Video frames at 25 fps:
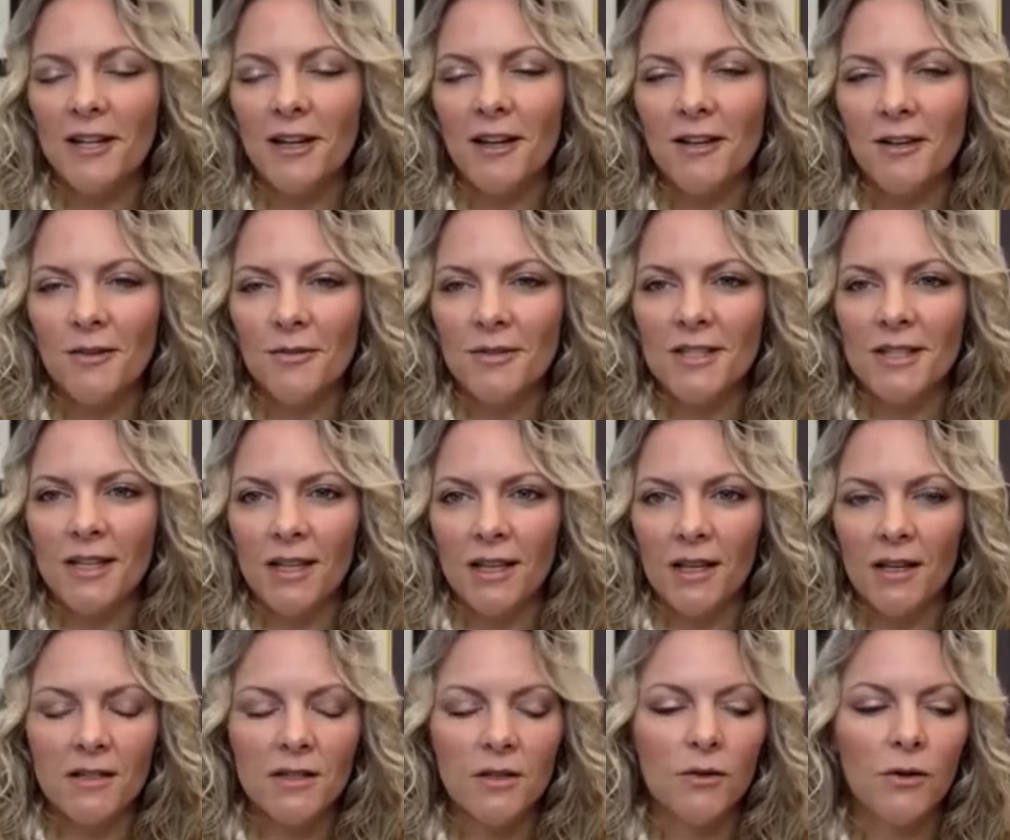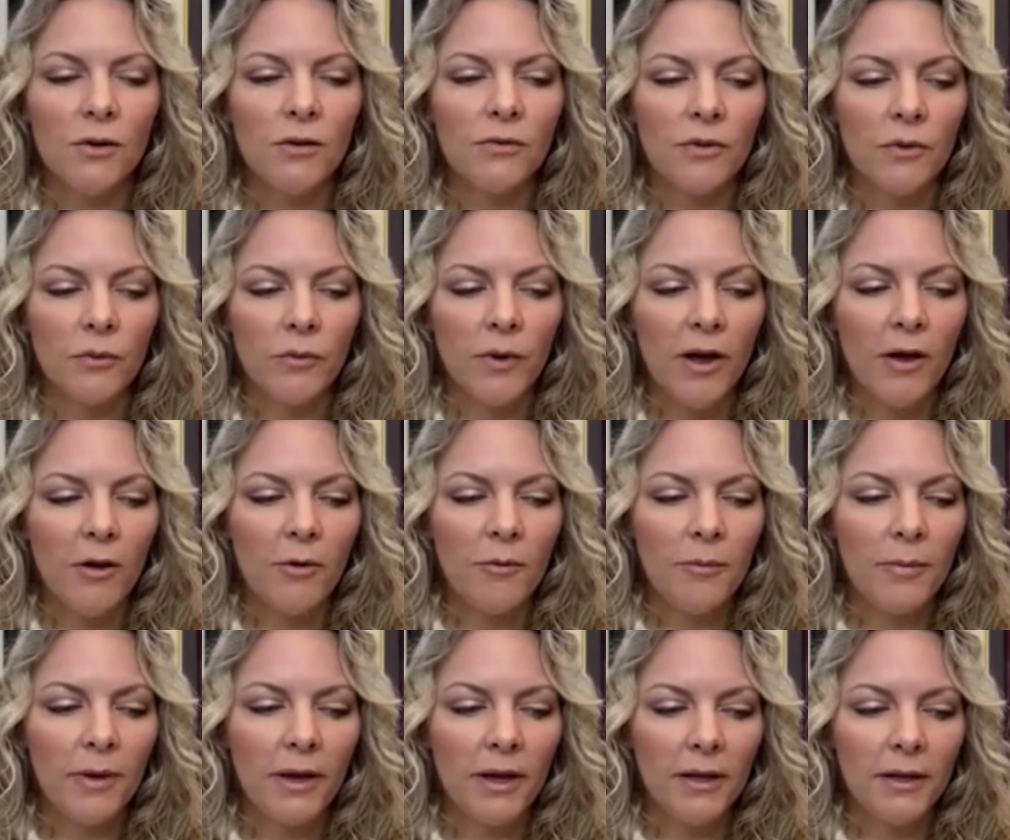I don't say that to
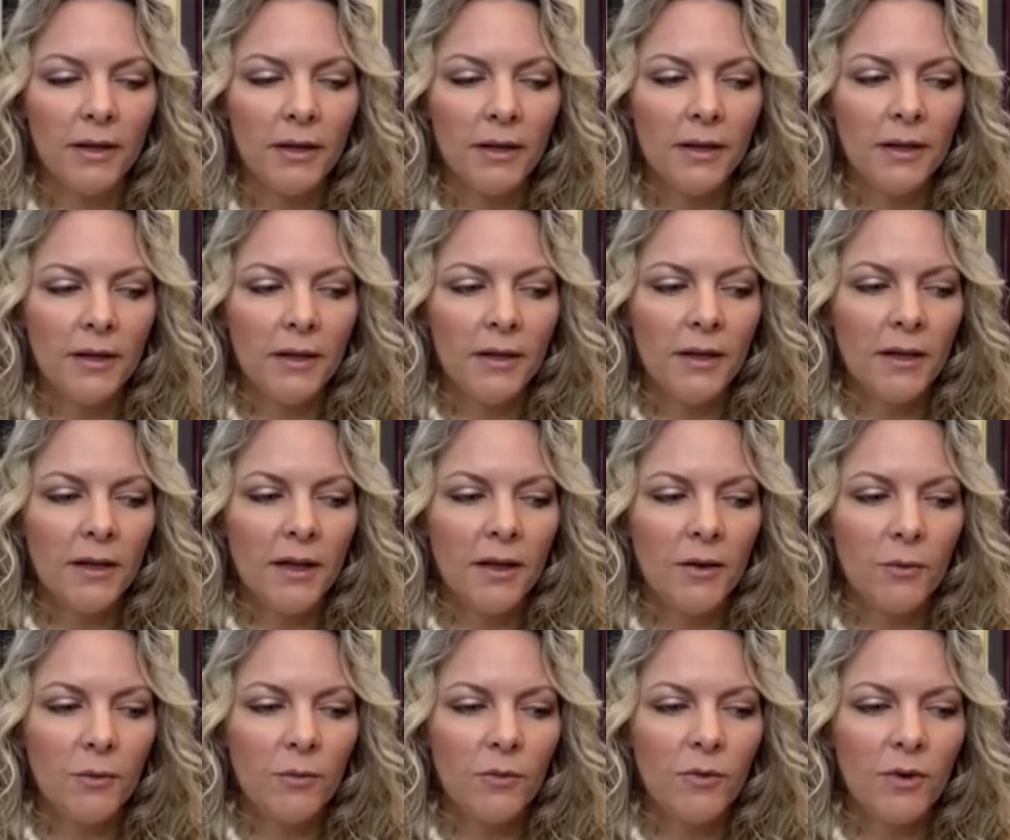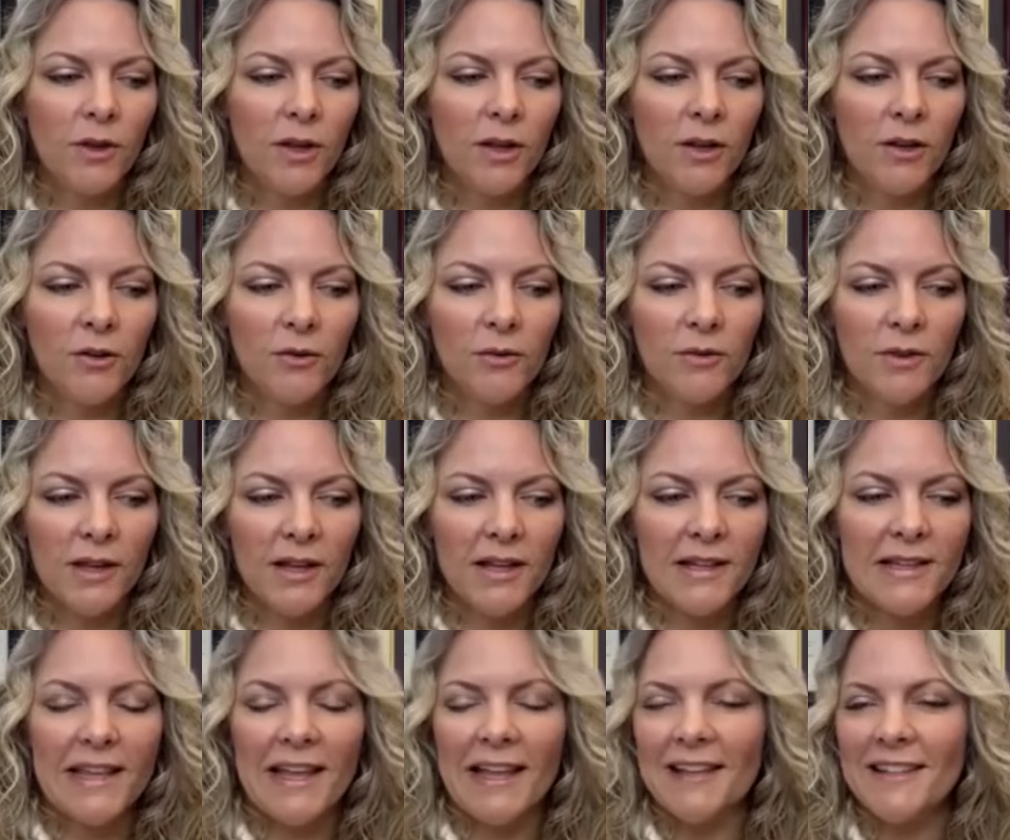overwhelm, but
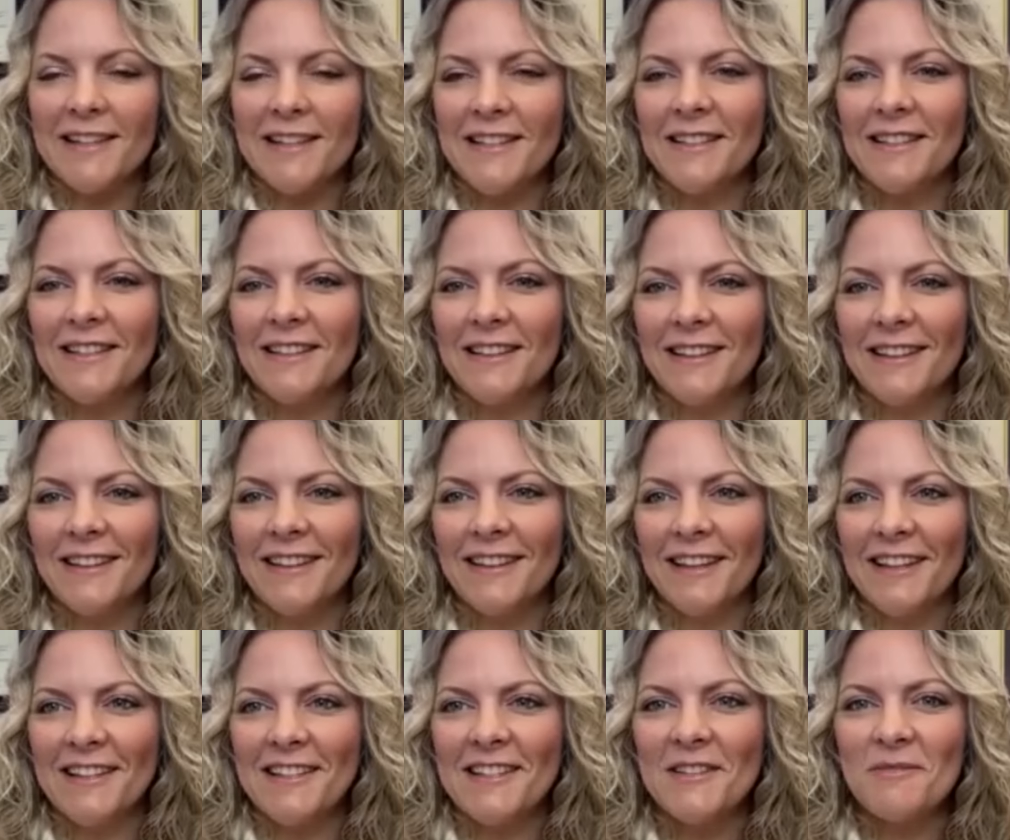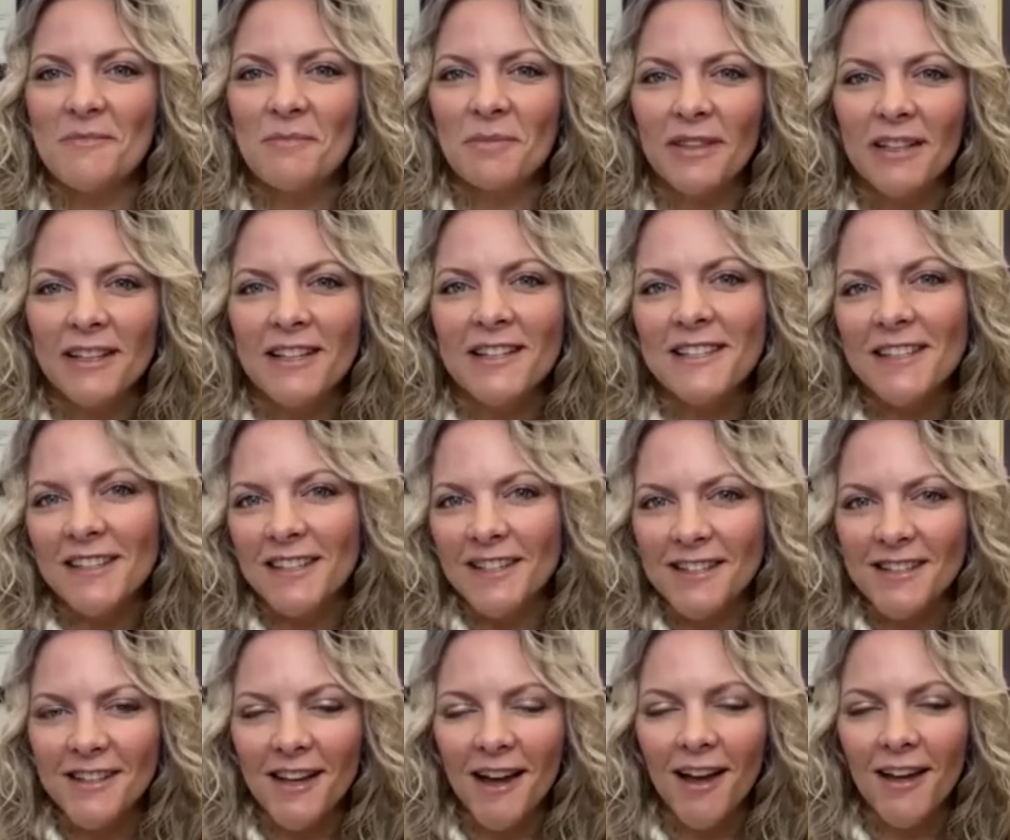that's
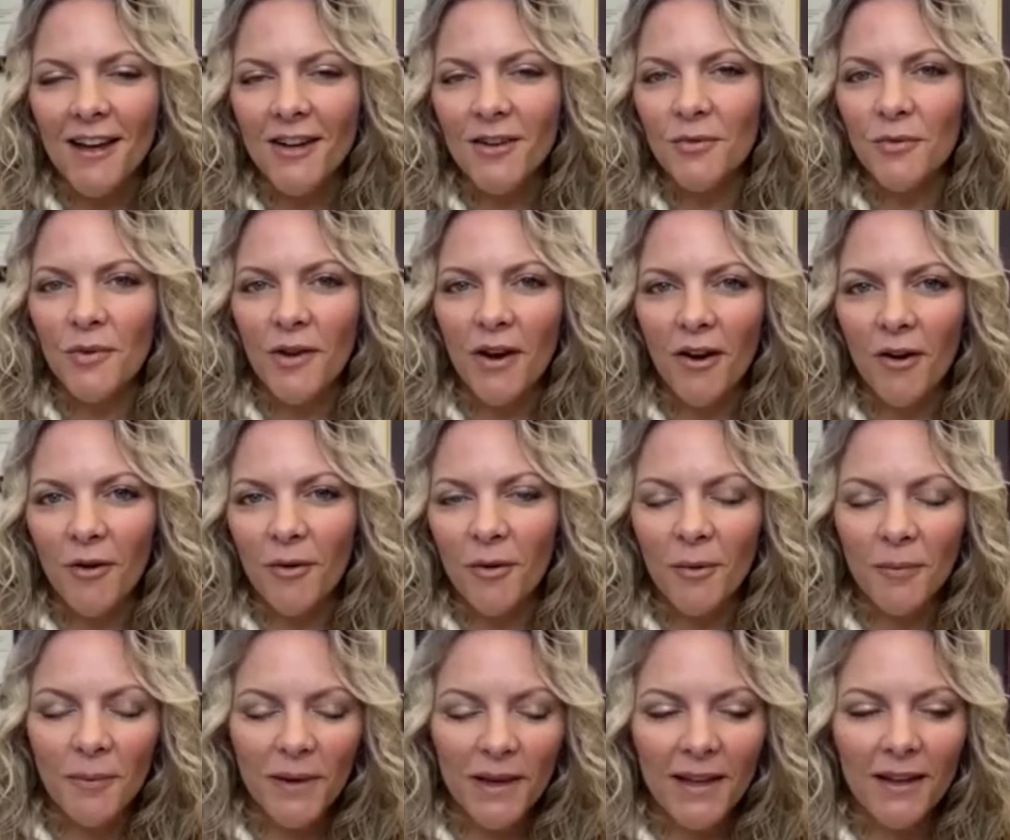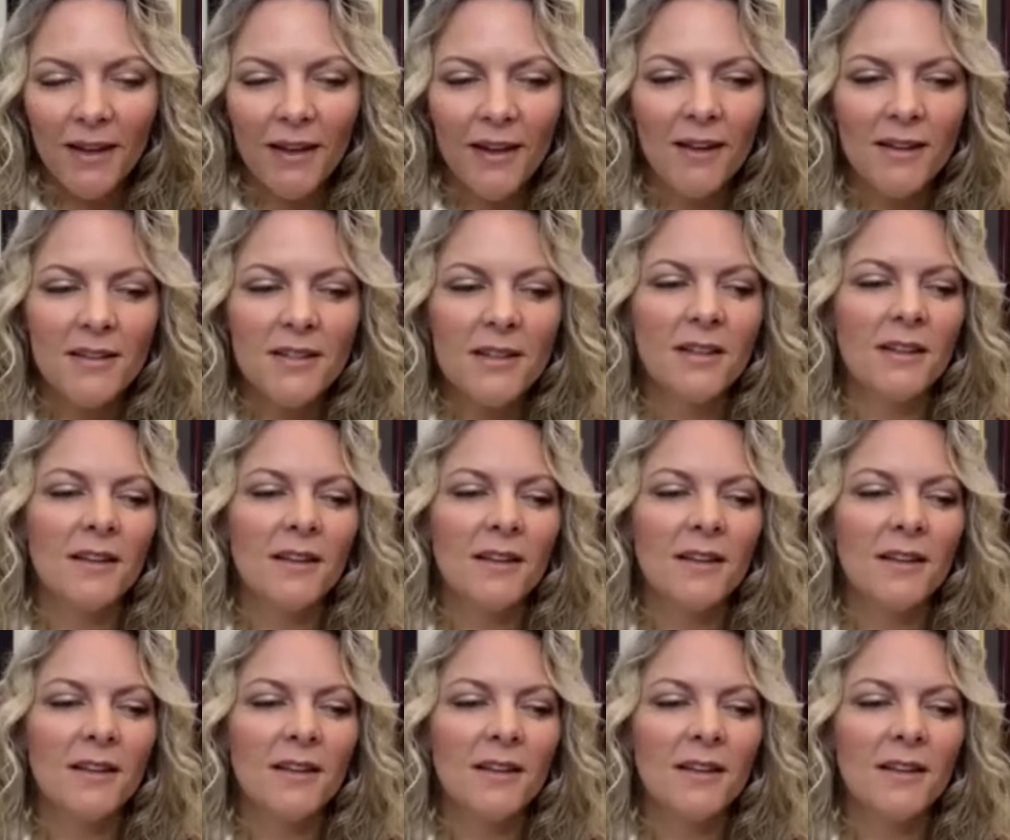simplistic side of we are what we eat.